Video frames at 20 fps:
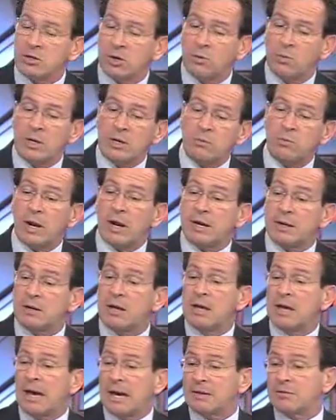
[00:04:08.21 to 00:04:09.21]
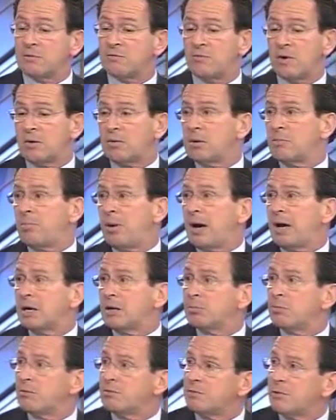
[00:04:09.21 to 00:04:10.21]
You know, we rank at the very
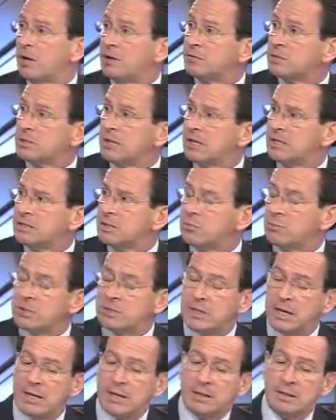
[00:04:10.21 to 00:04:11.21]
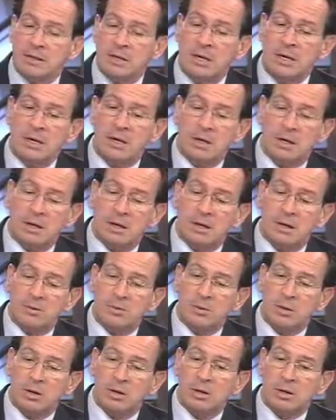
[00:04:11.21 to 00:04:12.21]
bottom of states that retain
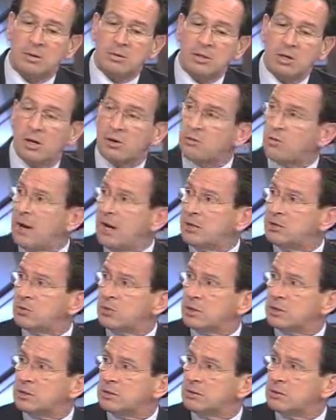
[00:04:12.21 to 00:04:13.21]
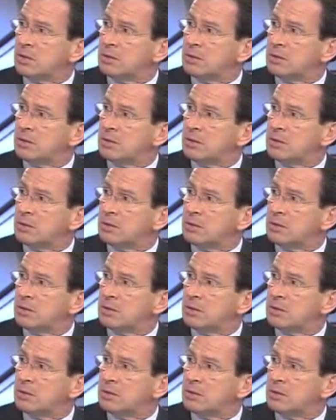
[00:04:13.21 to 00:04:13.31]
young graduates.